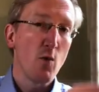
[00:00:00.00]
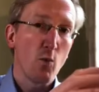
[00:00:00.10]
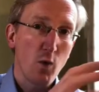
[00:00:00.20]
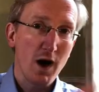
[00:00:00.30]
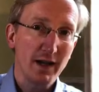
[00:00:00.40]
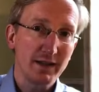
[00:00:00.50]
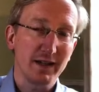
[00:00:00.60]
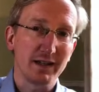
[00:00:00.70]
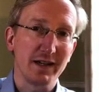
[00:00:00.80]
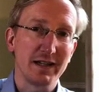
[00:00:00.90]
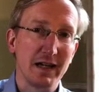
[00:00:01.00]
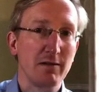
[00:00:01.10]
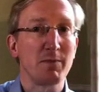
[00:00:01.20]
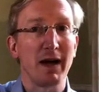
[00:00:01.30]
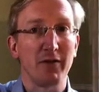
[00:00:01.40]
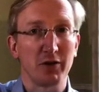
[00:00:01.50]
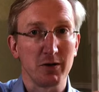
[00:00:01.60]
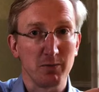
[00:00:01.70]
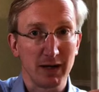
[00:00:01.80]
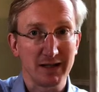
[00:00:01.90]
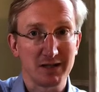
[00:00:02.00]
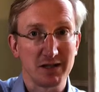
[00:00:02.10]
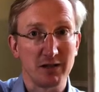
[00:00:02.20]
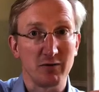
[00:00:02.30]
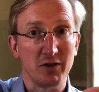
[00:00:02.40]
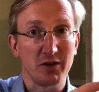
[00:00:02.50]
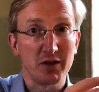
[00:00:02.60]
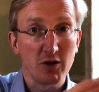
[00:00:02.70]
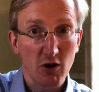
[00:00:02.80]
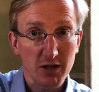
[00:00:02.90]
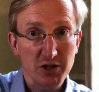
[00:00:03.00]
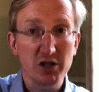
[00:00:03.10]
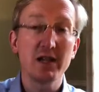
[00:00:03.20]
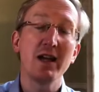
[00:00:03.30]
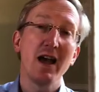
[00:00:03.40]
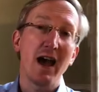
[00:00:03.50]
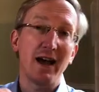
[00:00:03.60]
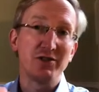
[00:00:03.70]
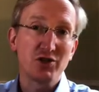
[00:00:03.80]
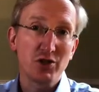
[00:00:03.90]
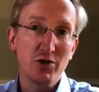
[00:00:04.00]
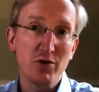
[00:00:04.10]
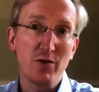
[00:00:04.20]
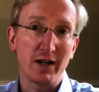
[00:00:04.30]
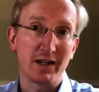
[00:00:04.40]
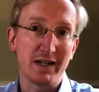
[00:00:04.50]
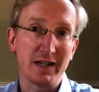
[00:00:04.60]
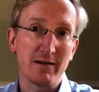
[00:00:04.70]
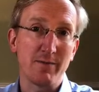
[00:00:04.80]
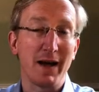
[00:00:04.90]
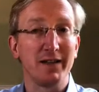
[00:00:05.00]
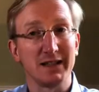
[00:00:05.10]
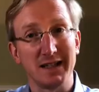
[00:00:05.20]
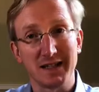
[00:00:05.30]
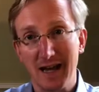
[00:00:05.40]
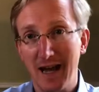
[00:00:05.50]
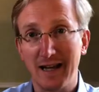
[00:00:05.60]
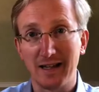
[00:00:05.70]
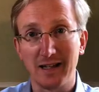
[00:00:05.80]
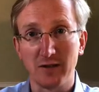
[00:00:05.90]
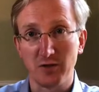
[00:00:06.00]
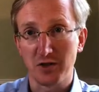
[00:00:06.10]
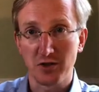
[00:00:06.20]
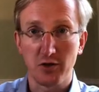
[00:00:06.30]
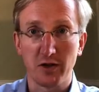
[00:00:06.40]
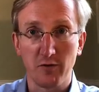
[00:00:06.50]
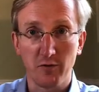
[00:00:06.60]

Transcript: 1, an idea about the complexity of the theology, and 2, an idea about Donne's handling of the sonnet